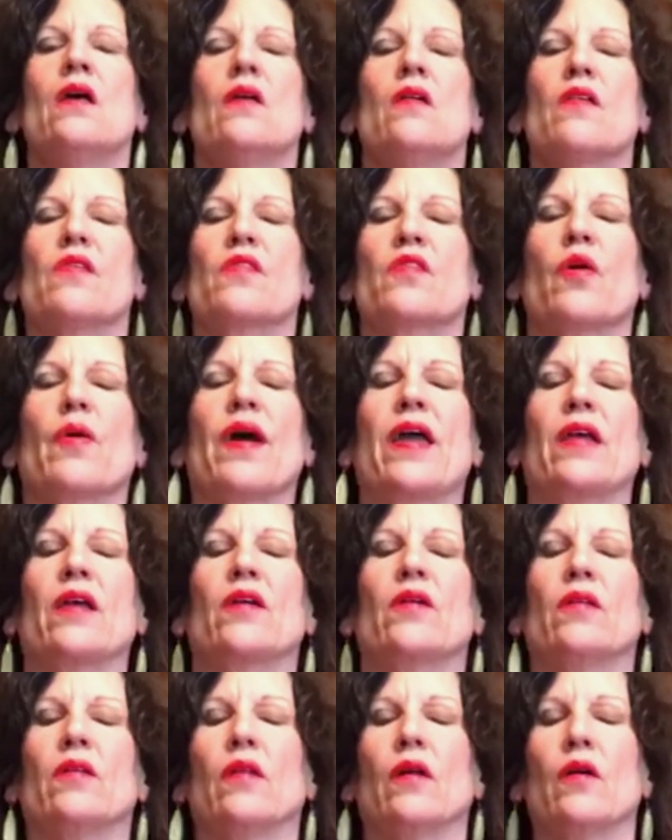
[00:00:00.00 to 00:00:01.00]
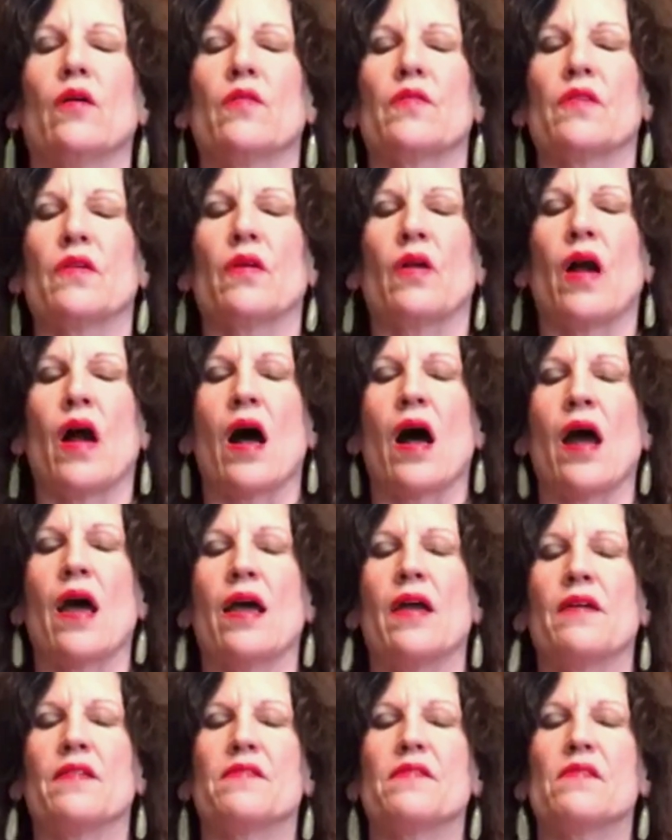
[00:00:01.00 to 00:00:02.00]
Let's go ahead and close our
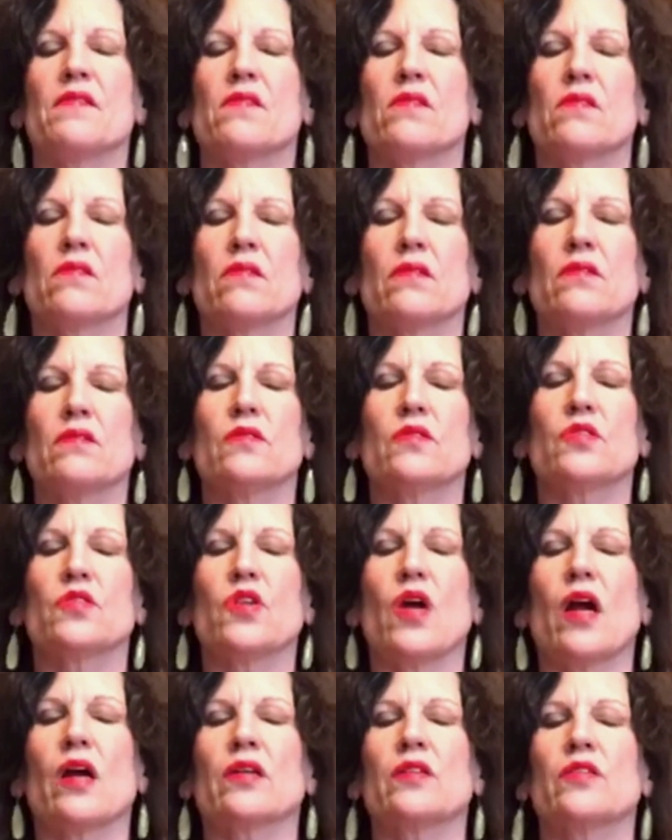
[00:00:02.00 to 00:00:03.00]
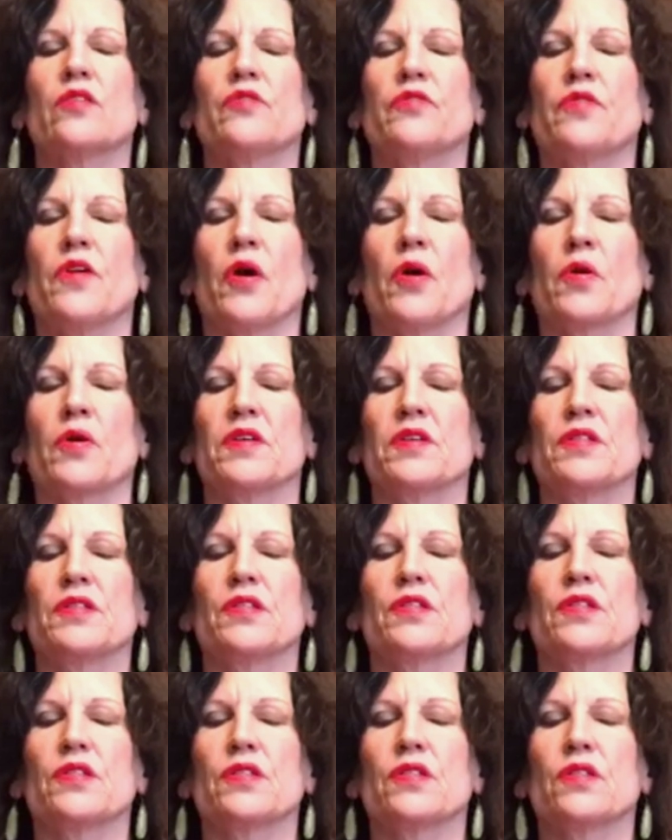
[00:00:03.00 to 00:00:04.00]
eyes and start to
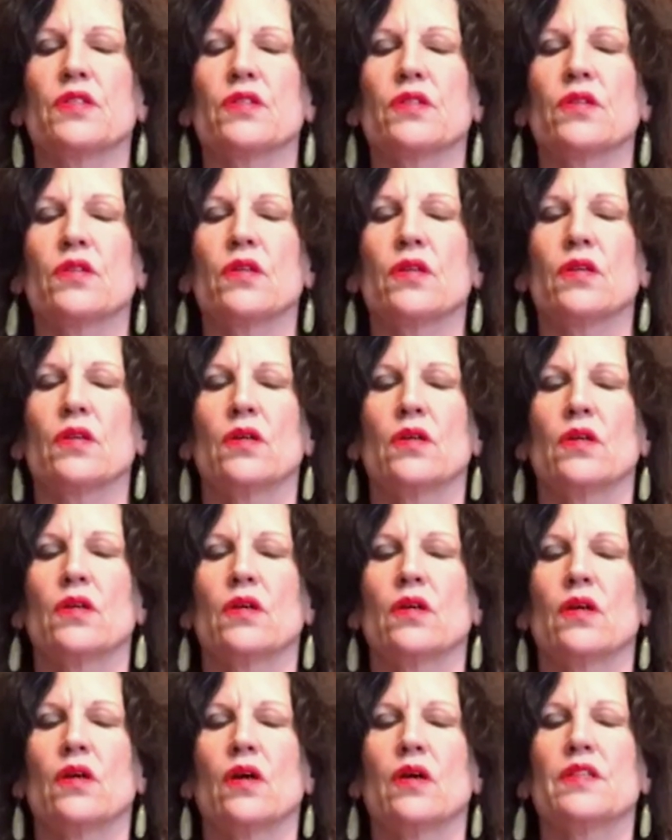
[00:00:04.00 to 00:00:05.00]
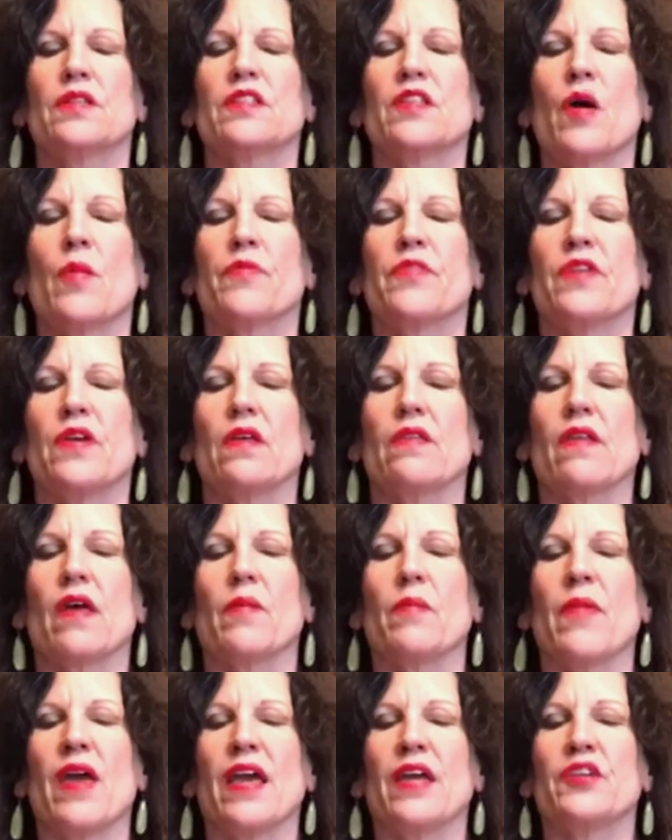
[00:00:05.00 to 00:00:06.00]
focus on something
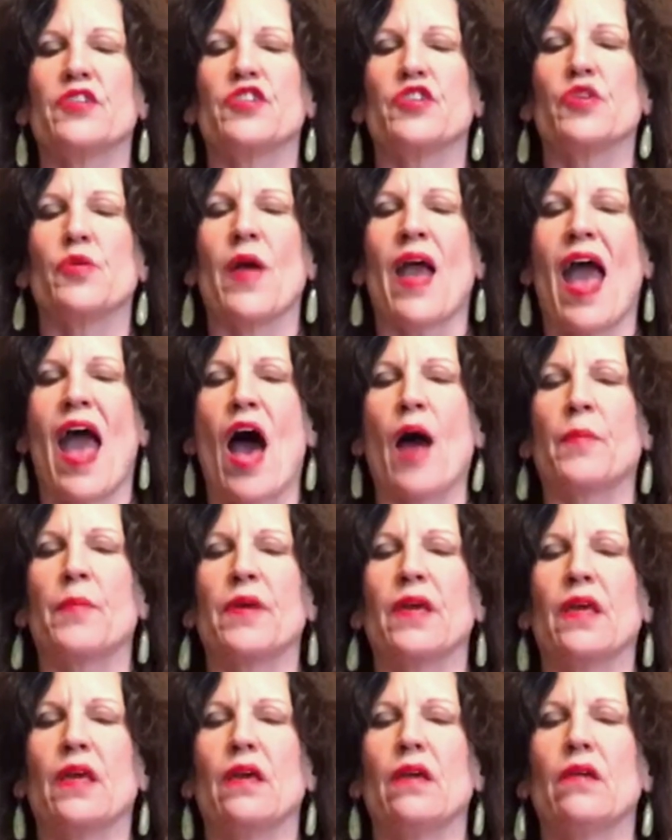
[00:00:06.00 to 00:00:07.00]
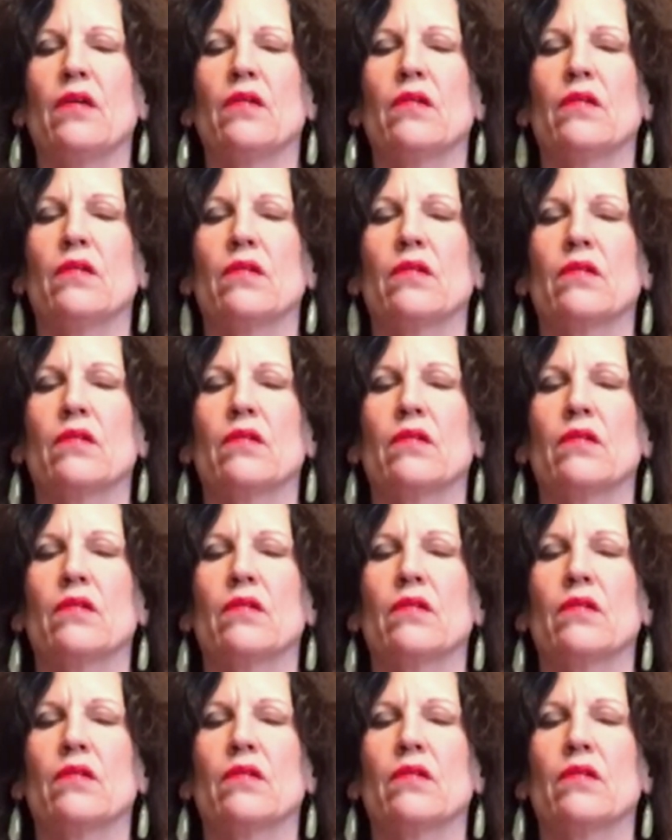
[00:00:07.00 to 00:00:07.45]
that makes you happy,